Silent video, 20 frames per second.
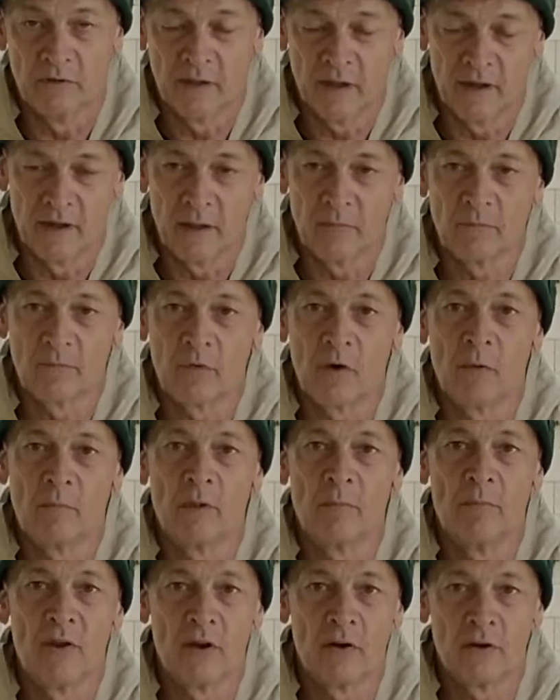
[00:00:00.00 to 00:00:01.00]
and I'm from
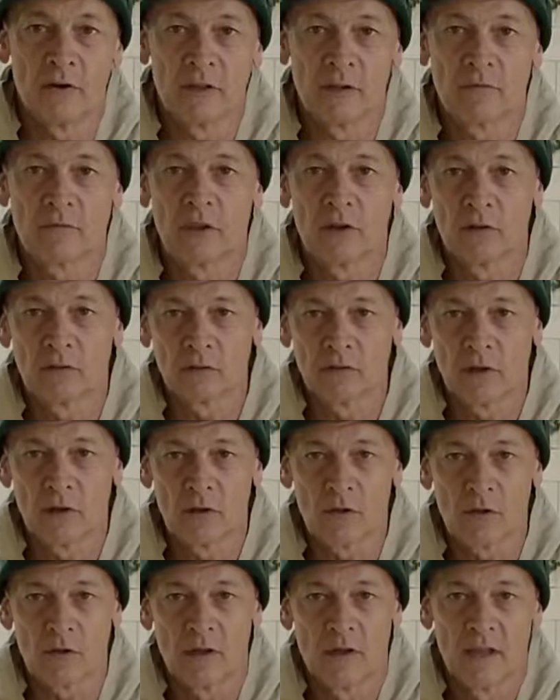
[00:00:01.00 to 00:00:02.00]
the barony of
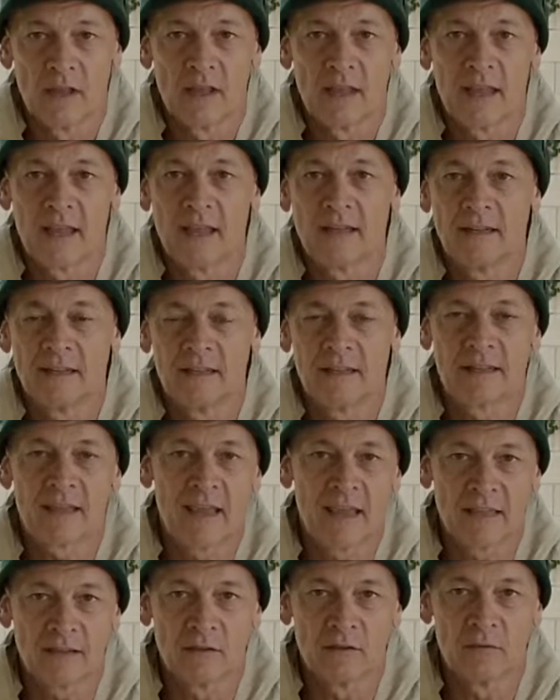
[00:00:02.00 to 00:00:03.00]
Gildenholt and in the
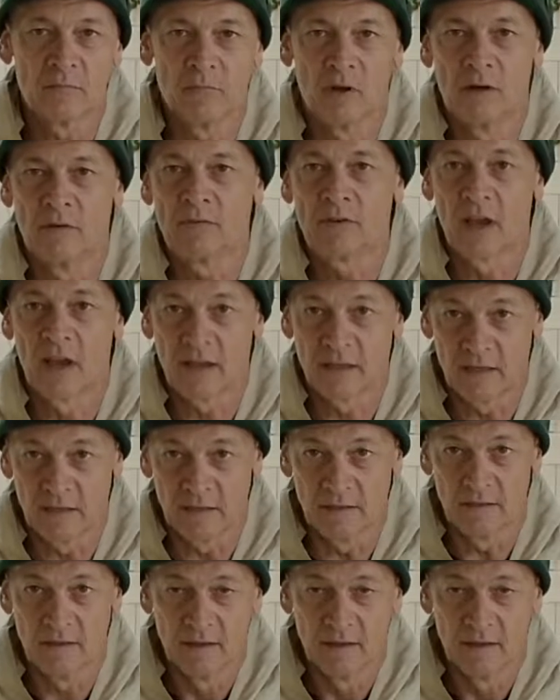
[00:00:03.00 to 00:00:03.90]
kingdom of Caid.